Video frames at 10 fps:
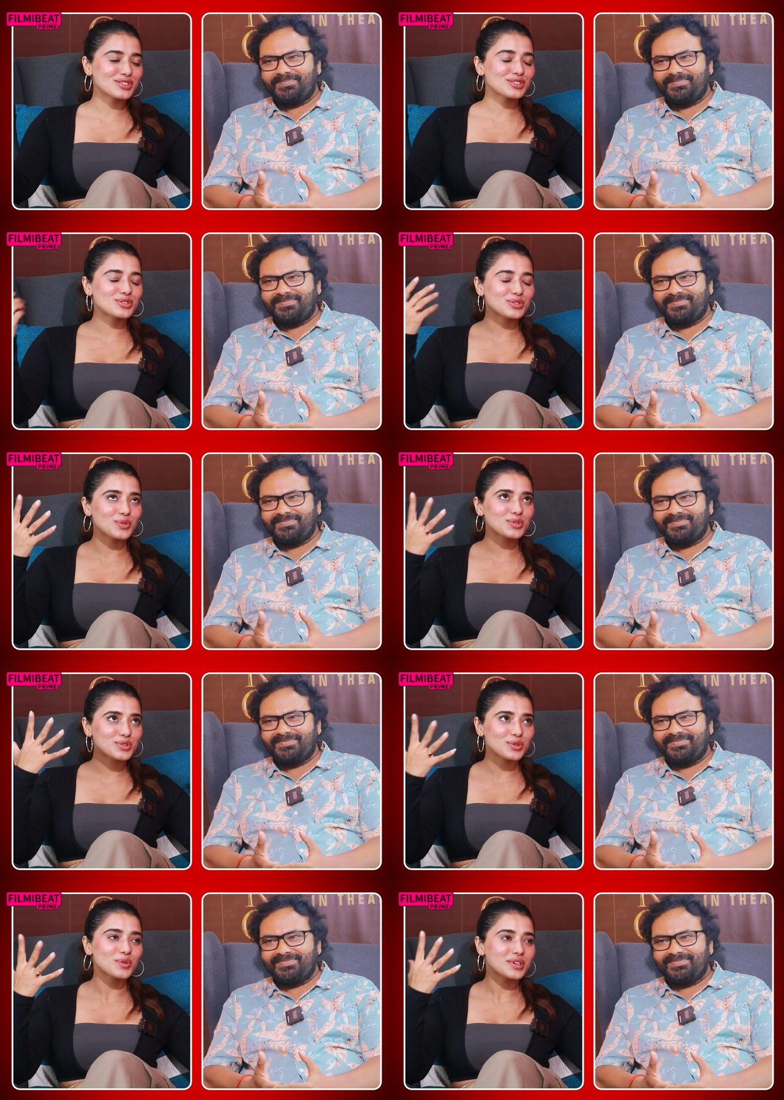Speaker 1: just
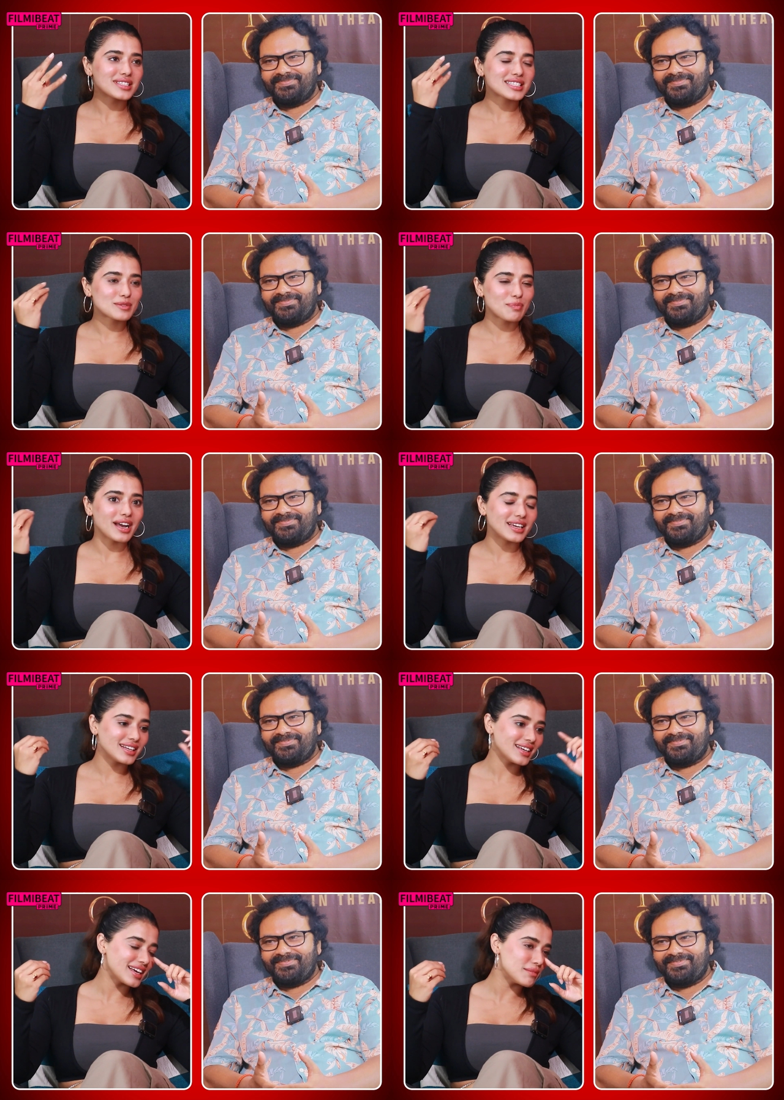so
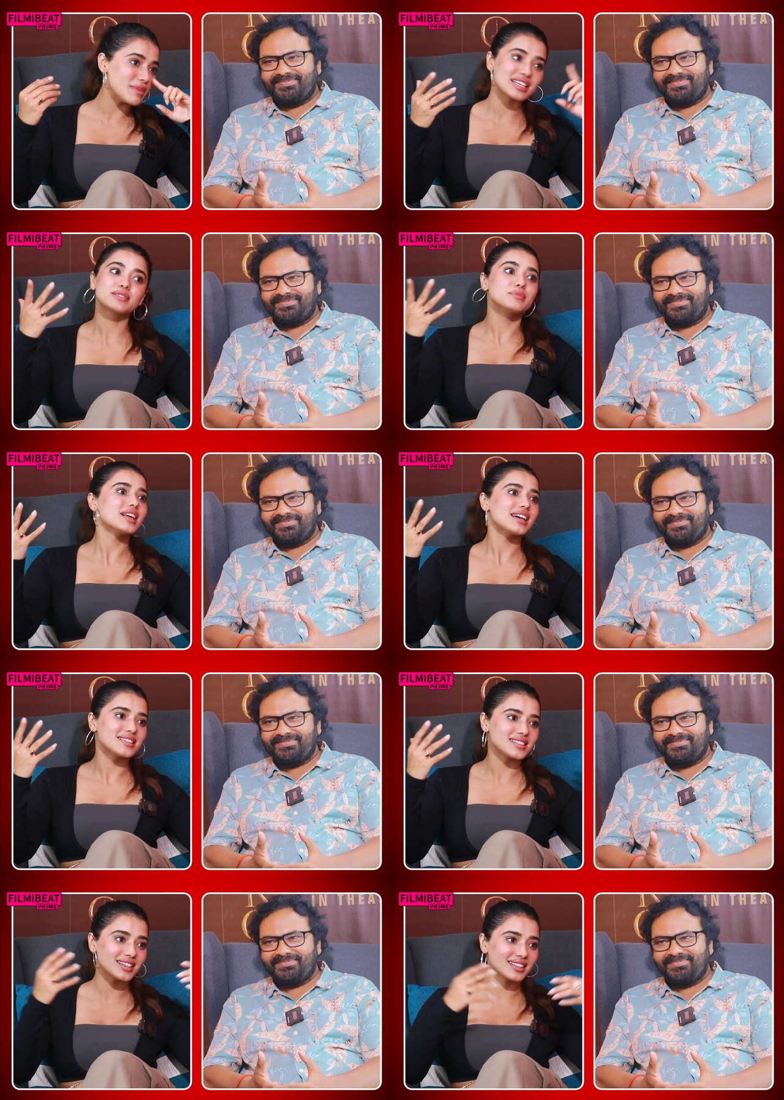inspiring and
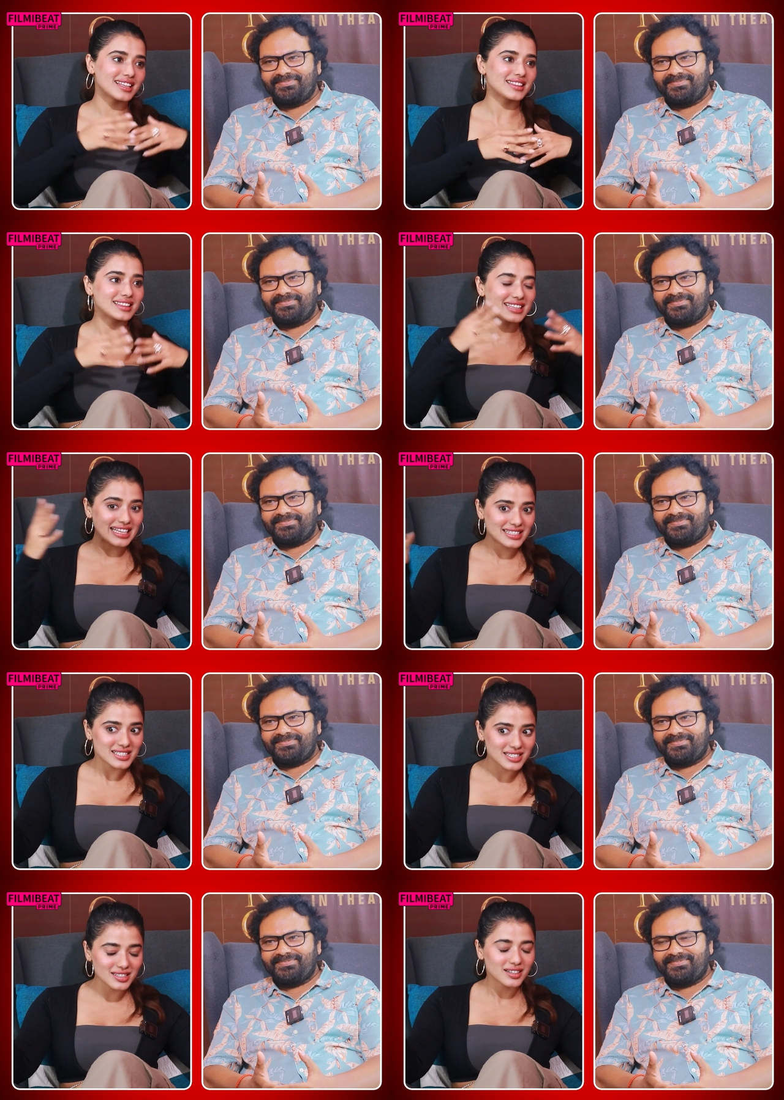mesmerizing that
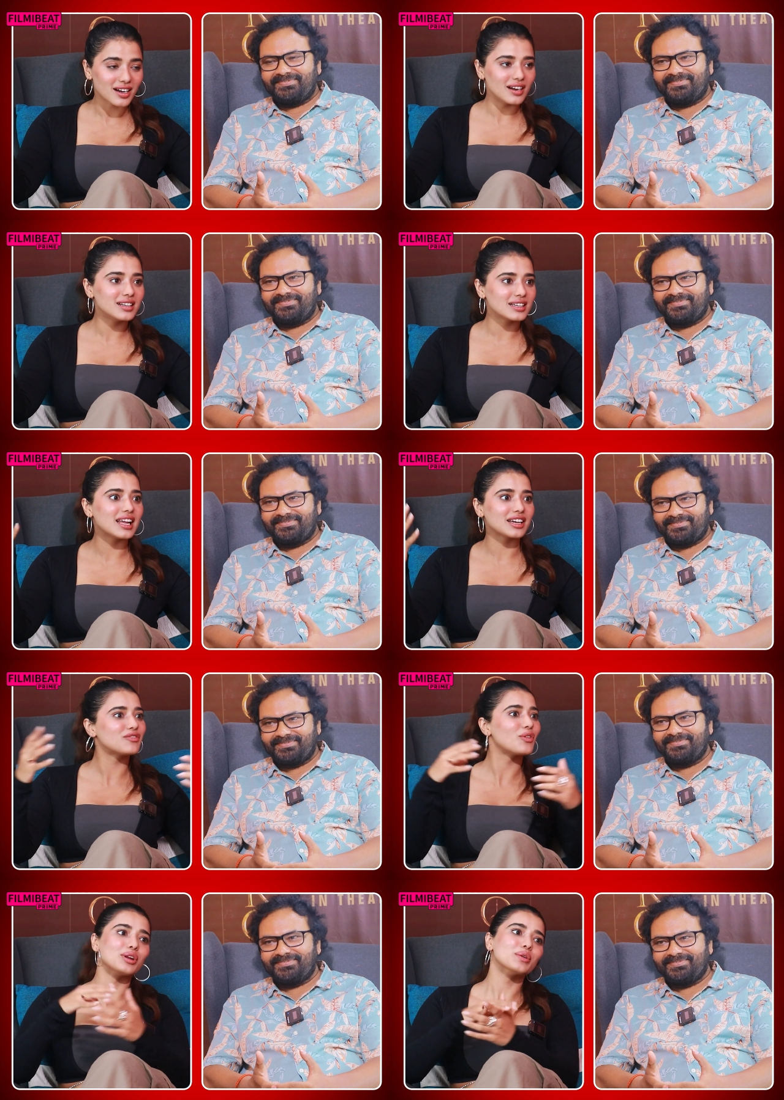that's the cult-like
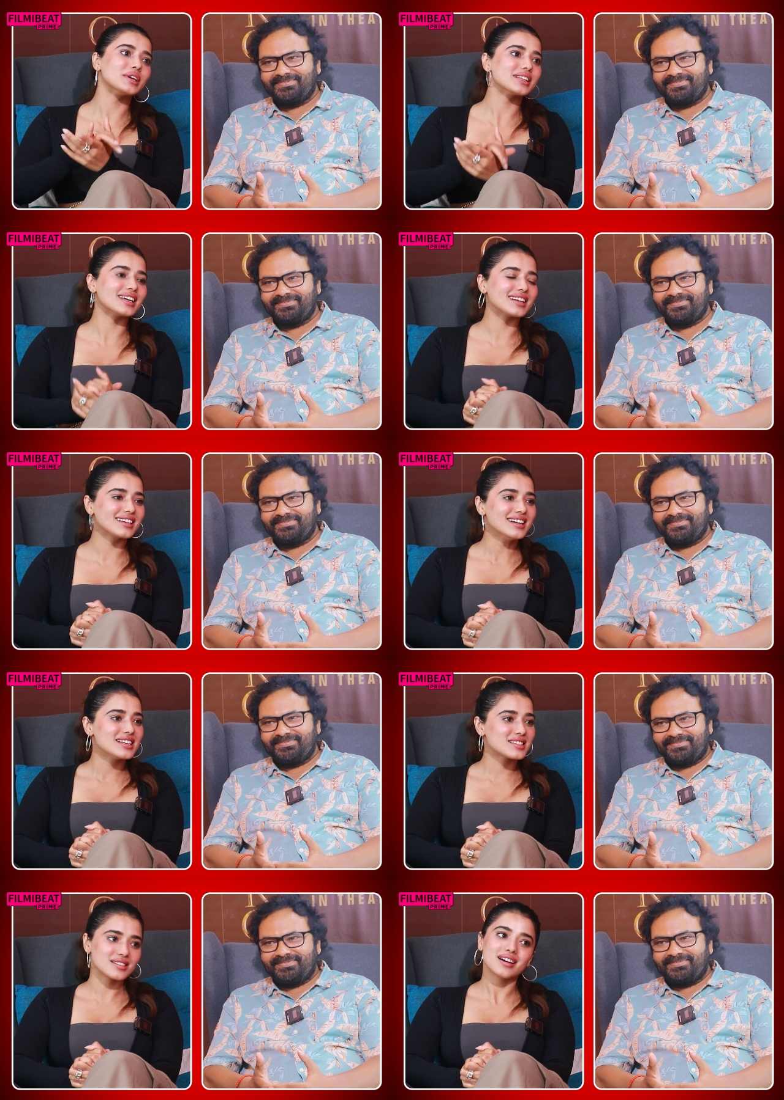following that
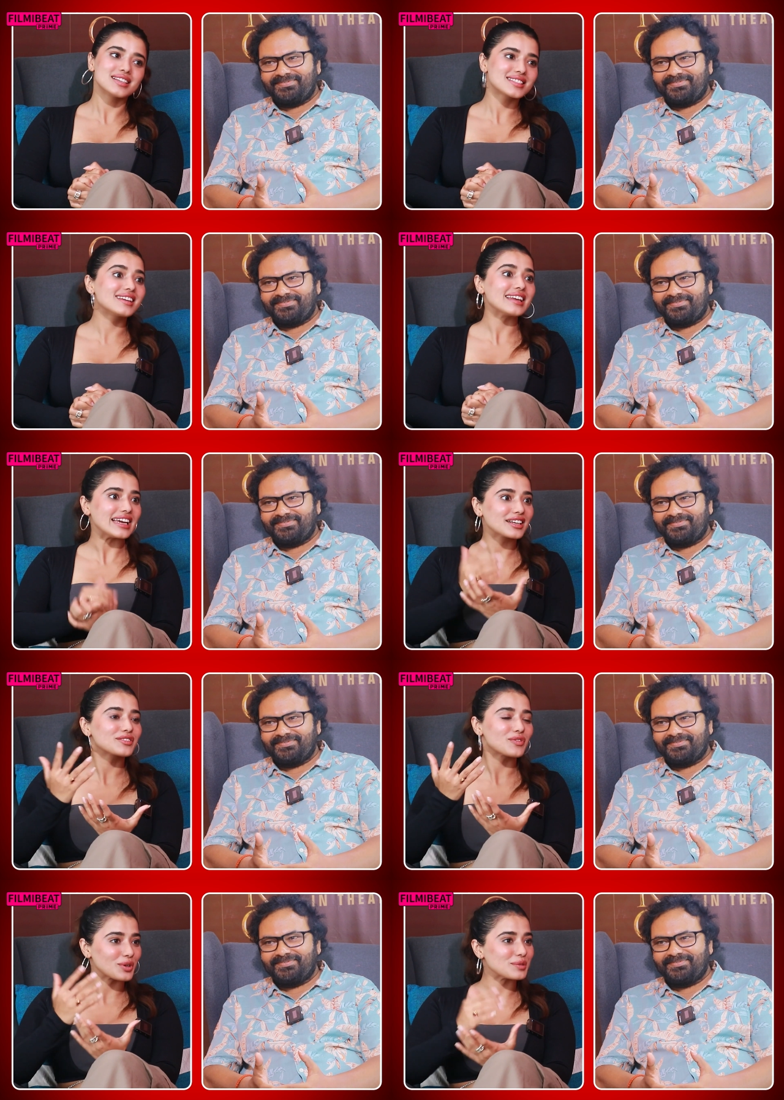Sir has
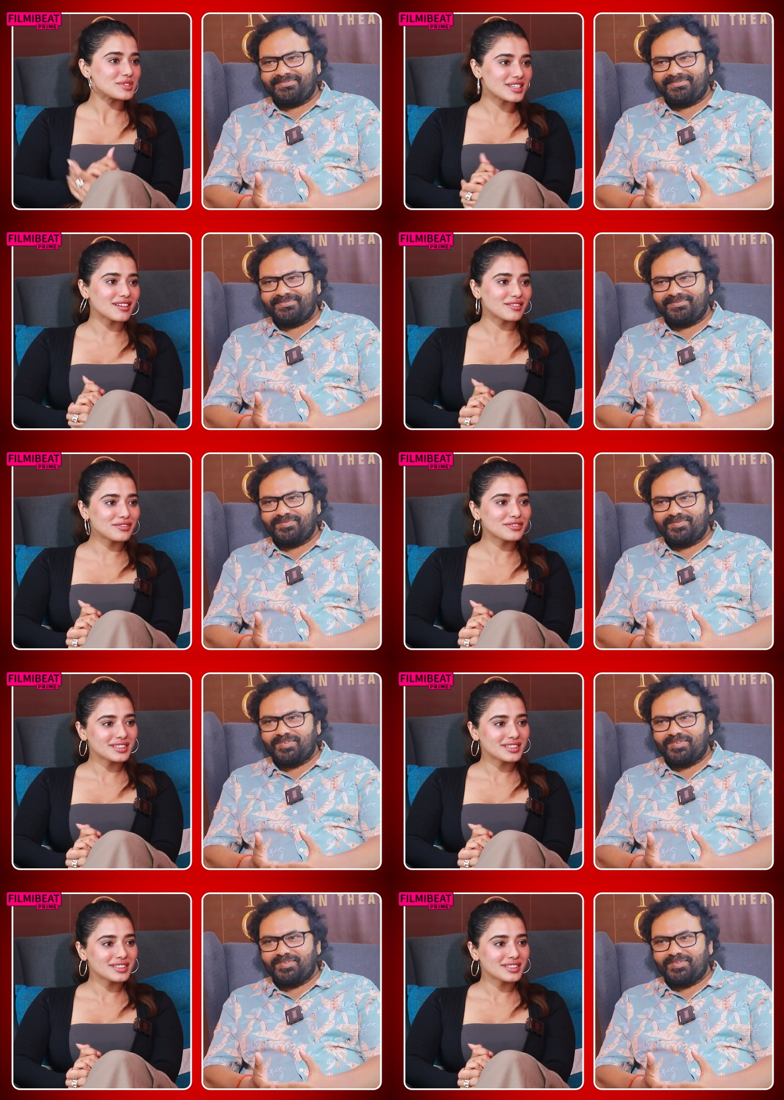created for himself.